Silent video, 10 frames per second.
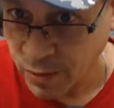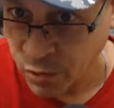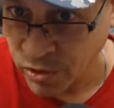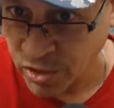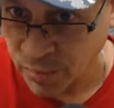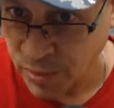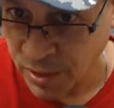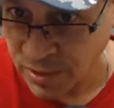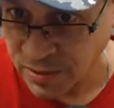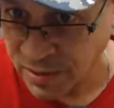Rich
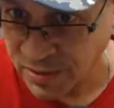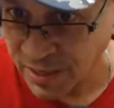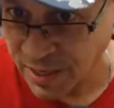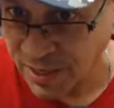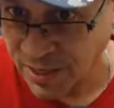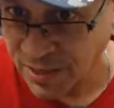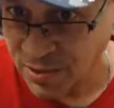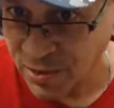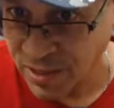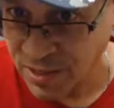Sapani says, yeah, 8,
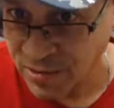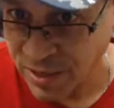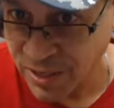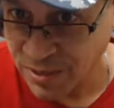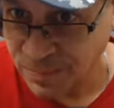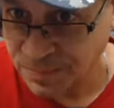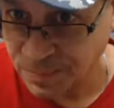you had it right.